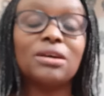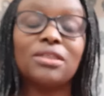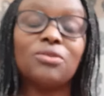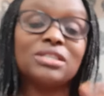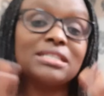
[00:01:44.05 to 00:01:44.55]
there,
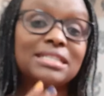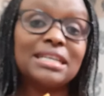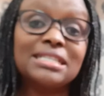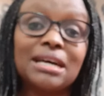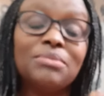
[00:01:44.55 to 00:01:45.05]
there was
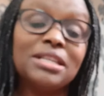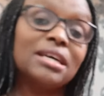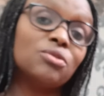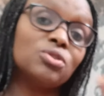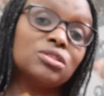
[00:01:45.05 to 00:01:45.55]
just something
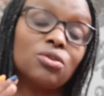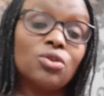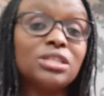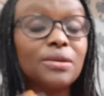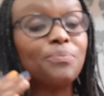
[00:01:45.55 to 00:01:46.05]
that was
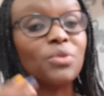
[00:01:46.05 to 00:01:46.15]
not